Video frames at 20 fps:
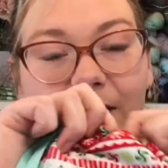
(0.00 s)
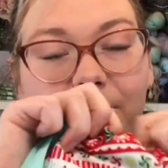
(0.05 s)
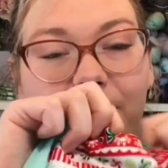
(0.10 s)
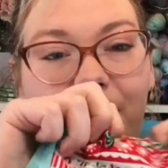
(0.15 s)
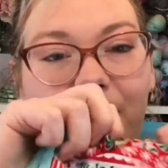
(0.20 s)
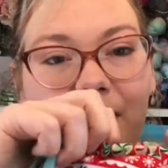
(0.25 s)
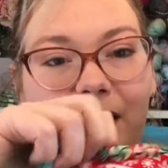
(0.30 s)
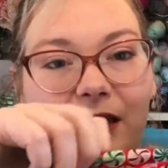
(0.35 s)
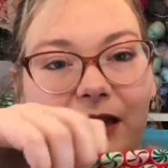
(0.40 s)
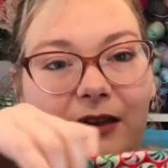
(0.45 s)

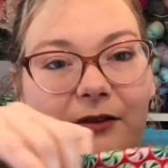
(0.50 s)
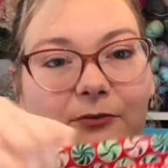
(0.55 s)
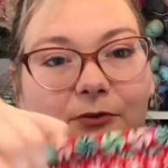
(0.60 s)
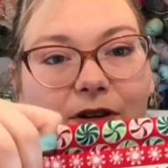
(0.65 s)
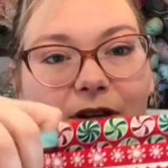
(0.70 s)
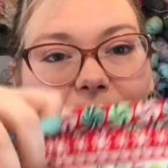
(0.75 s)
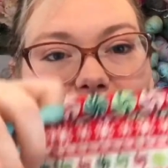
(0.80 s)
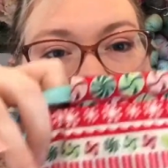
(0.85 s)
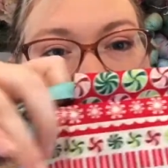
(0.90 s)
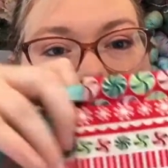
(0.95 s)
by Woolly
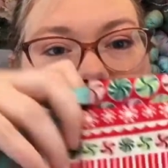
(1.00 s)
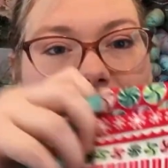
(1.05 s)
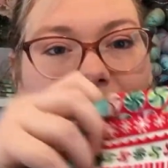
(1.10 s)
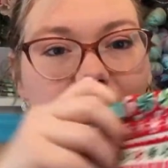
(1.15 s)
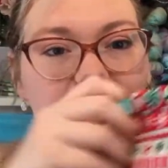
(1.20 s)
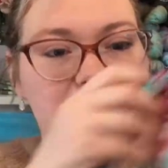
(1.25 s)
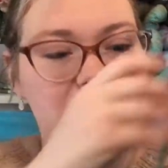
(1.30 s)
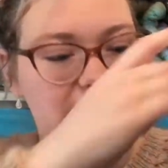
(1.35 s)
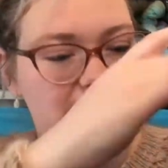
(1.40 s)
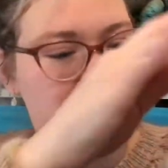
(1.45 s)

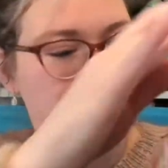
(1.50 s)
Wonders.